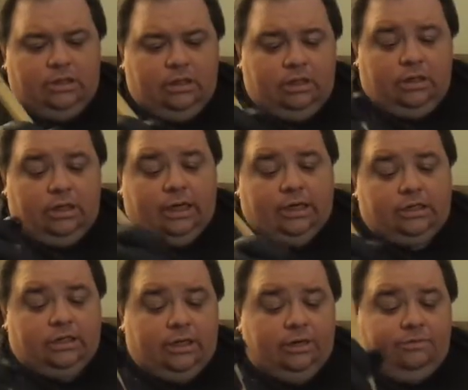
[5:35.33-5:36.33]
You can
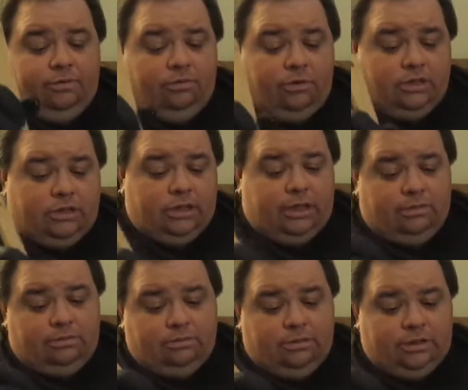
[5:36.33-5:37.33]
actually, if you wash that
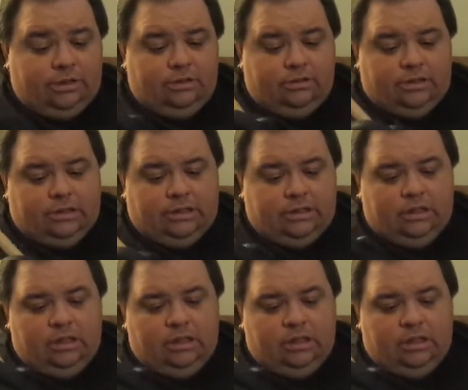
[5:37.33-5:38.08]
one, we can use it.